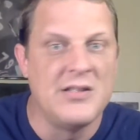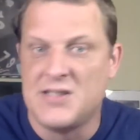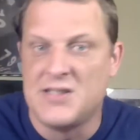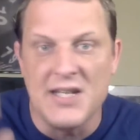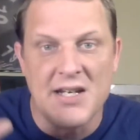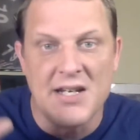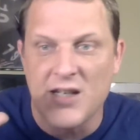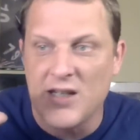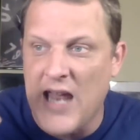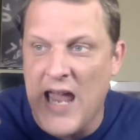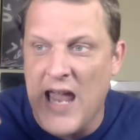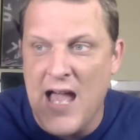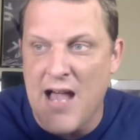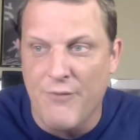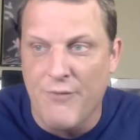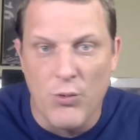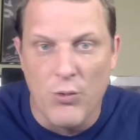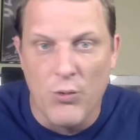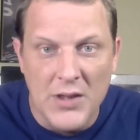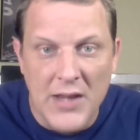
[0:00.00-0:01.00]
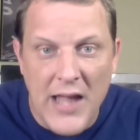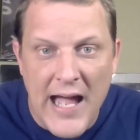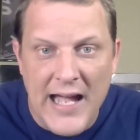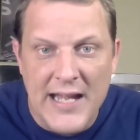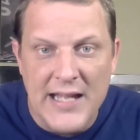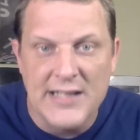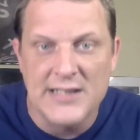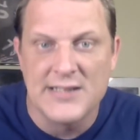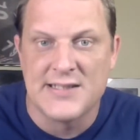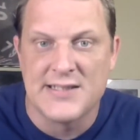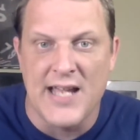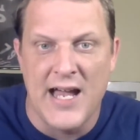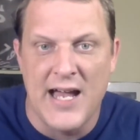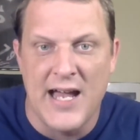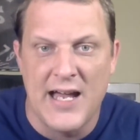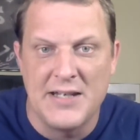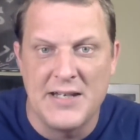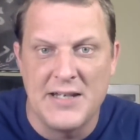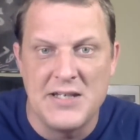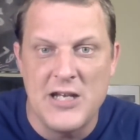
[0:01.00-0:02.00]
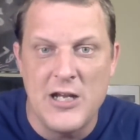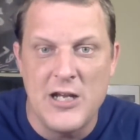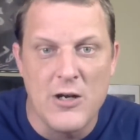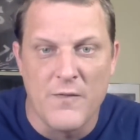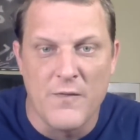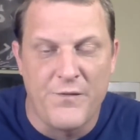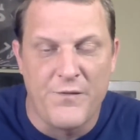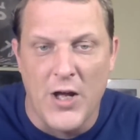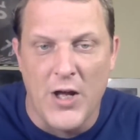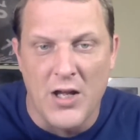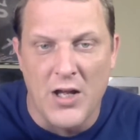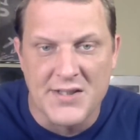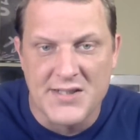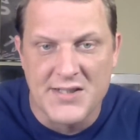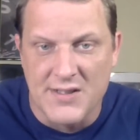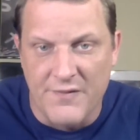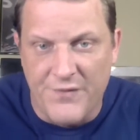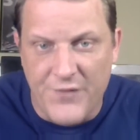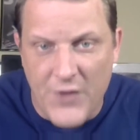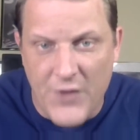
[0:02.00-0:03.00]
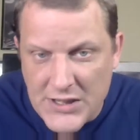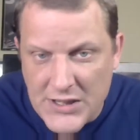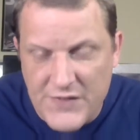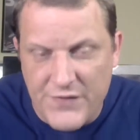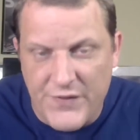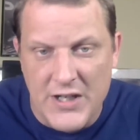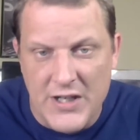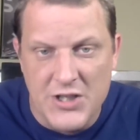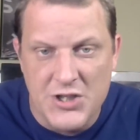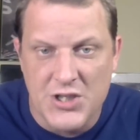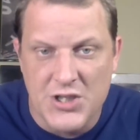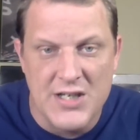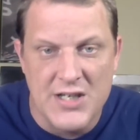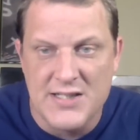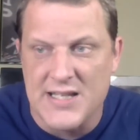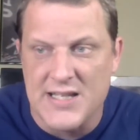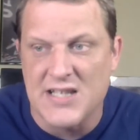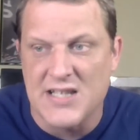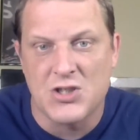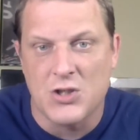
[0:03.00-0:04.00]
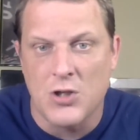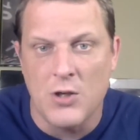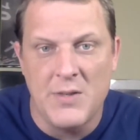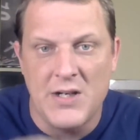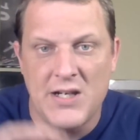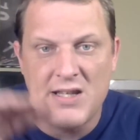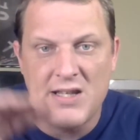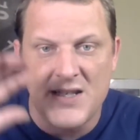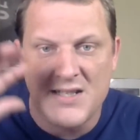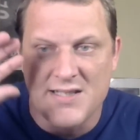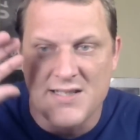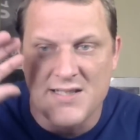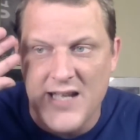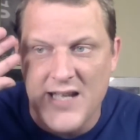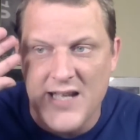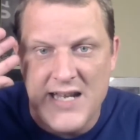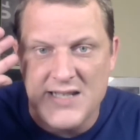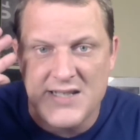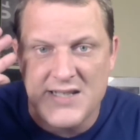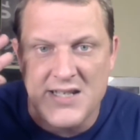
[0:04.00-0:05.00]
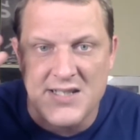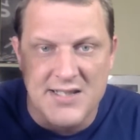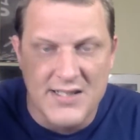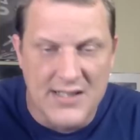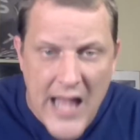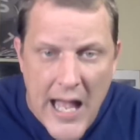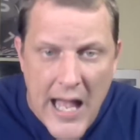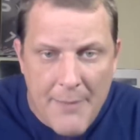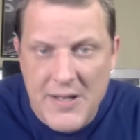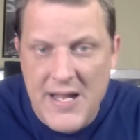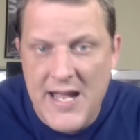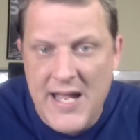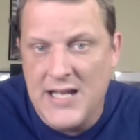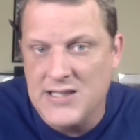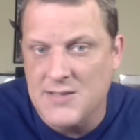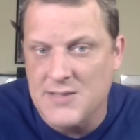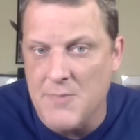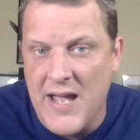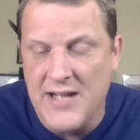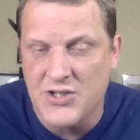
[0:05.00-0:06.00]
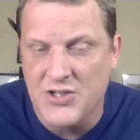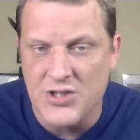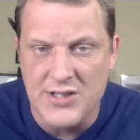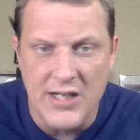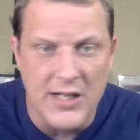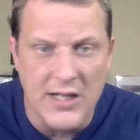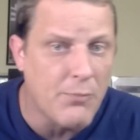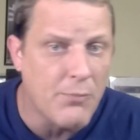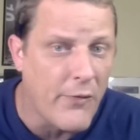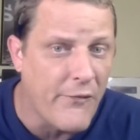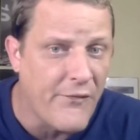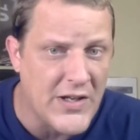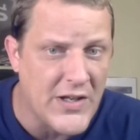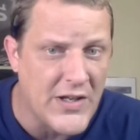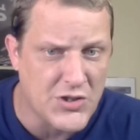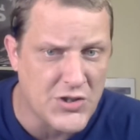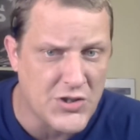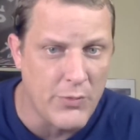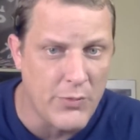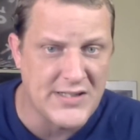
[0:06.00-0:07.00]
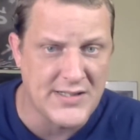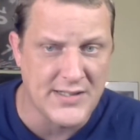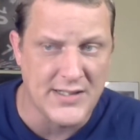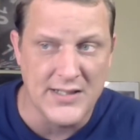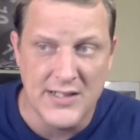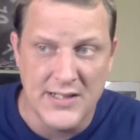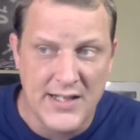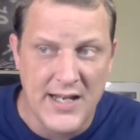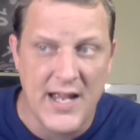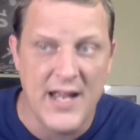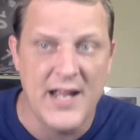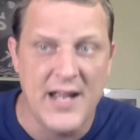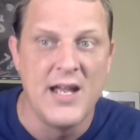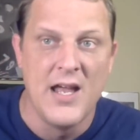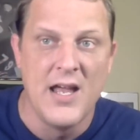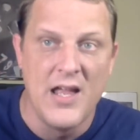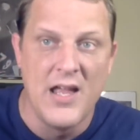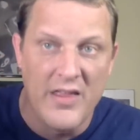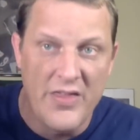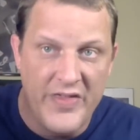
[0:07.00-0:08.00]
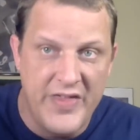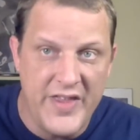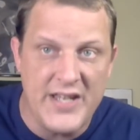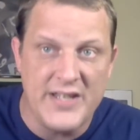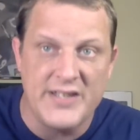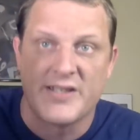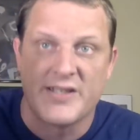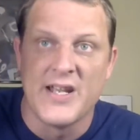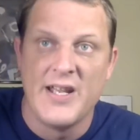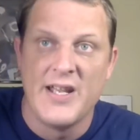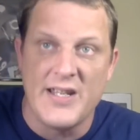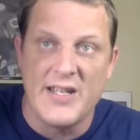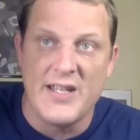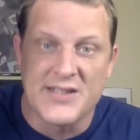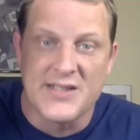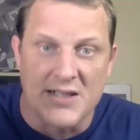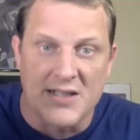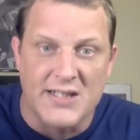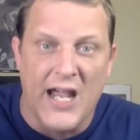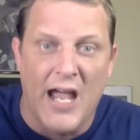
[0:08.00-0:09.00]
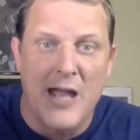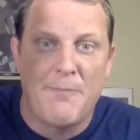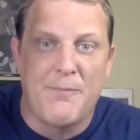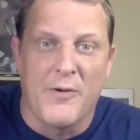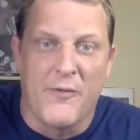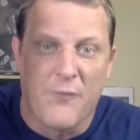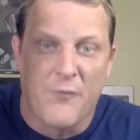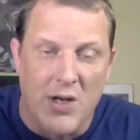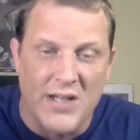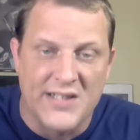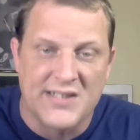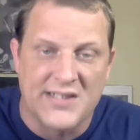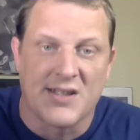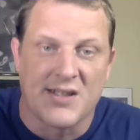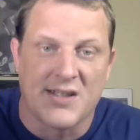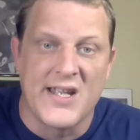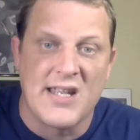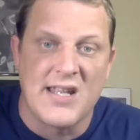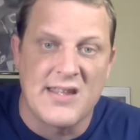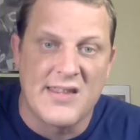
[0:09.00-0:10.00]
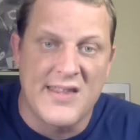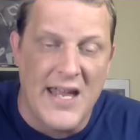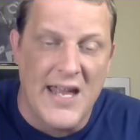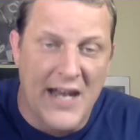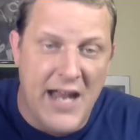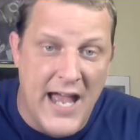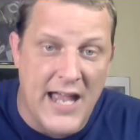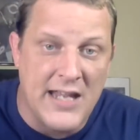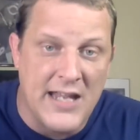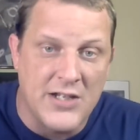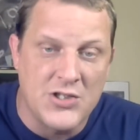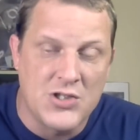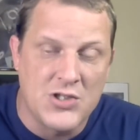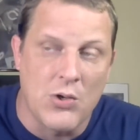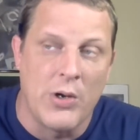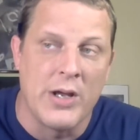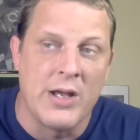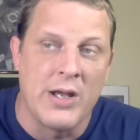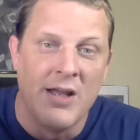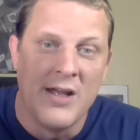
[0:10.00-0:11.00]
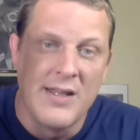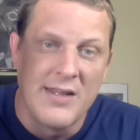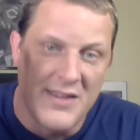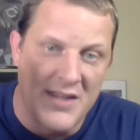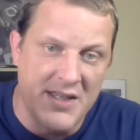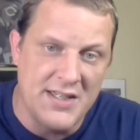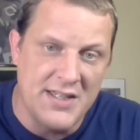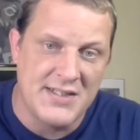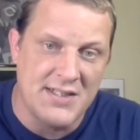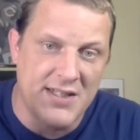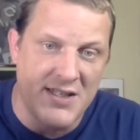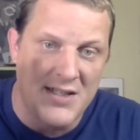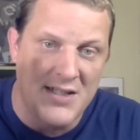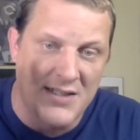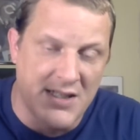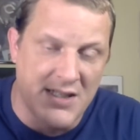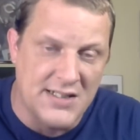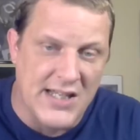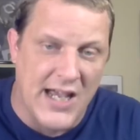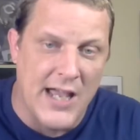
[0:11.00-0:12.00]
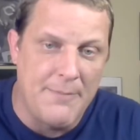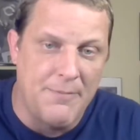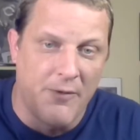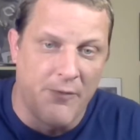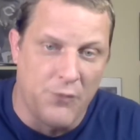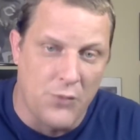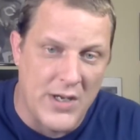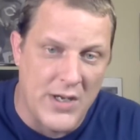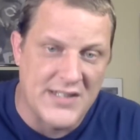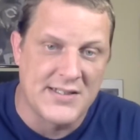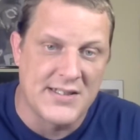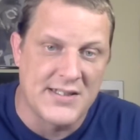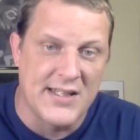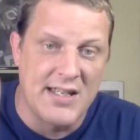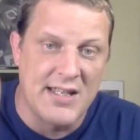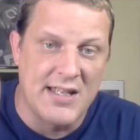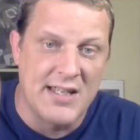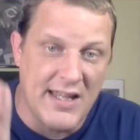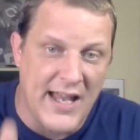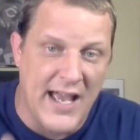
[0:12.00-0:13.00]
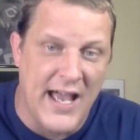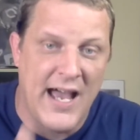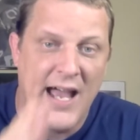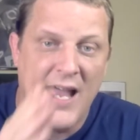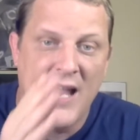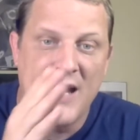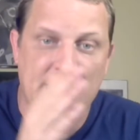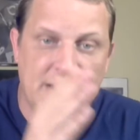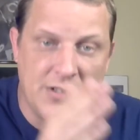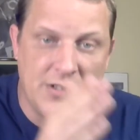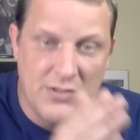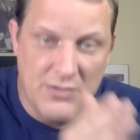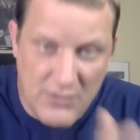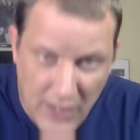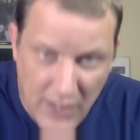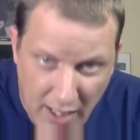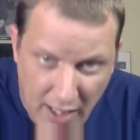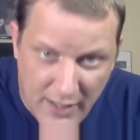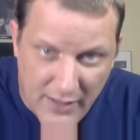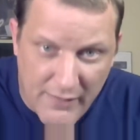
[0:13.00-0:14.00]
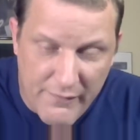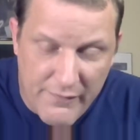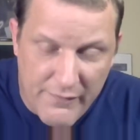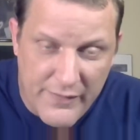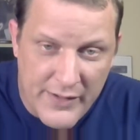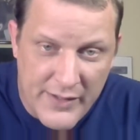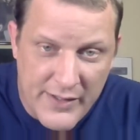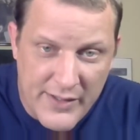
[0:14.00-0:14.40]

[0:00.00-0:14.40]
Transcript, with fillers: Didn't have a reliance on near falls and false finishes as too many of these lazy, sloppy ass matches get in professional wrestling today. This is the type of wrestling that I enjoy. This is the type of wrestling that I love.